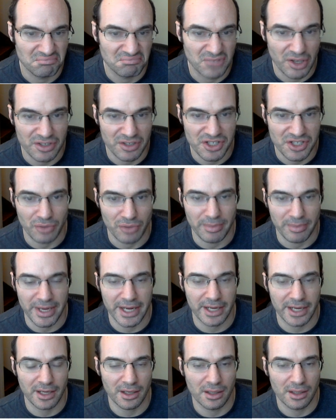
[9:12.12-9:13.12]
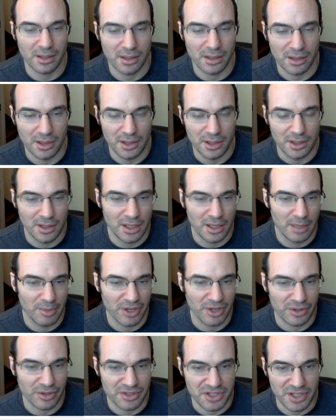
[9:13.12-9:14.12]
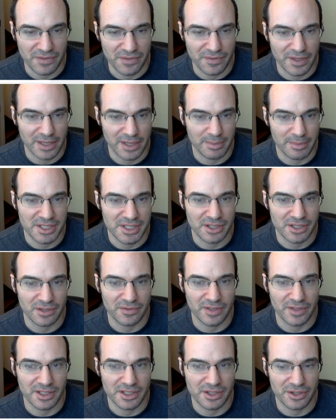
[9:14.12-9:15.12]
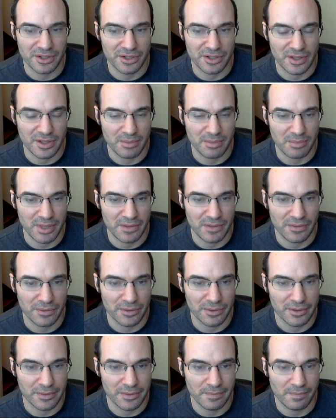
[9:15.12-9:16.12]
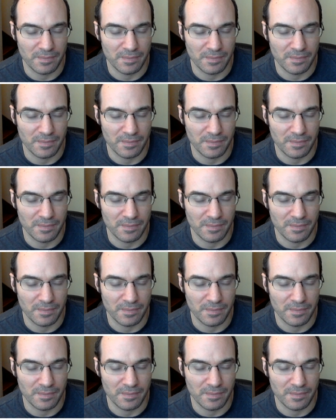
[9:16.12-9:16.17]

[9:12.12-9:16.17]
just go back. I'm going to go c5 myself next turn and then b4.